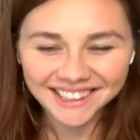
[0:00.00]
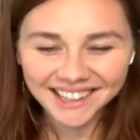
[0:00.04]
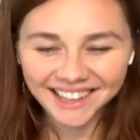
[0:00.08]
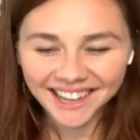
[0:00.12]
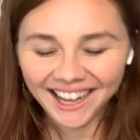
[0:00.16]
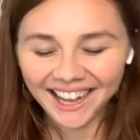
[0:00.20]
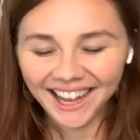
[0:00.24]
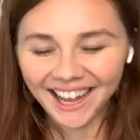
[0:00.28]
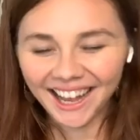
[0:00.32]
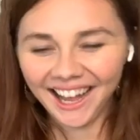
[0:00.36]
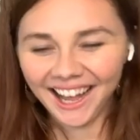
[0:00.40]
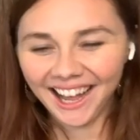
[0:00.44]

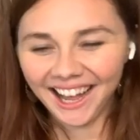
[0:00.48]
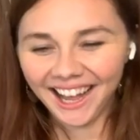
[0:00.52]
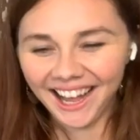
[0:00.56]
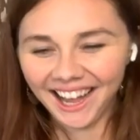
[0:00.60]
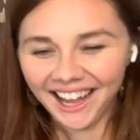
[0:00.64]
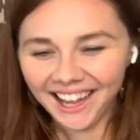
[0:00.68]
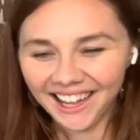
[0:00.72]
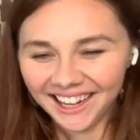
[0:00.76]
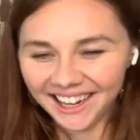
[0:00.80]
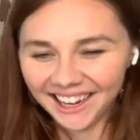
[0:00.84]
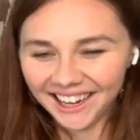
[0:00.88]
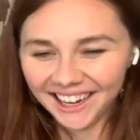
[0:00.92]

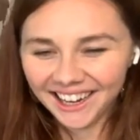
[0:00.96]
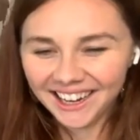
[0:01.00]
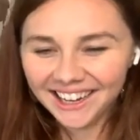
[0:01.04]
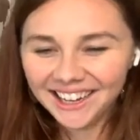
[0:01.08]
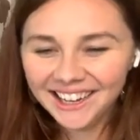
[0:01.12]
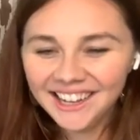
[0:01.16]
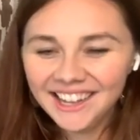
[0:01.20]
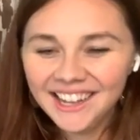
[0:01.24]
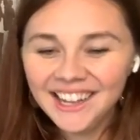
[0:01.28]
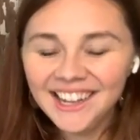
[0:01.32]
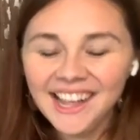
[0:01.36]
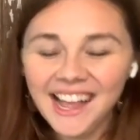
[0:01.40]

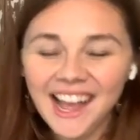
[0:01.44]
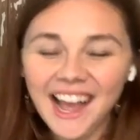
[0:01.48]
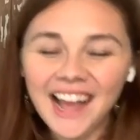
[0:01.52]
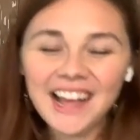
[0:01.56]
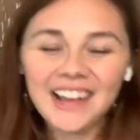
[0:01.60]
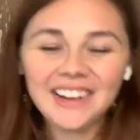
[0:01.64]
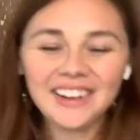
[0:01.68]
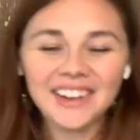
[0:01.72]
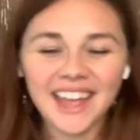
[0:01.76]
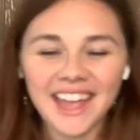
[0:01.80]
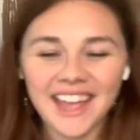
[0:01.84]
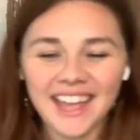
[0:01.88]

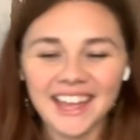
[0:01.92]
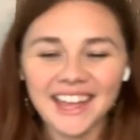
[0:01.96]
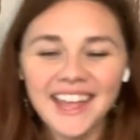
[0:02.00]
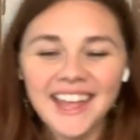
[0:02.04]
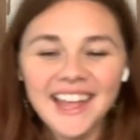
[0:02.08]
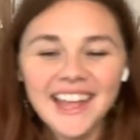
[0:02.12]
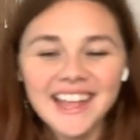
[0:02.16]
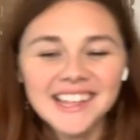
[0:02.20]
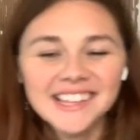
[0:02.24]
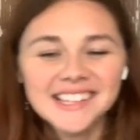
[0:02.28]
Okay,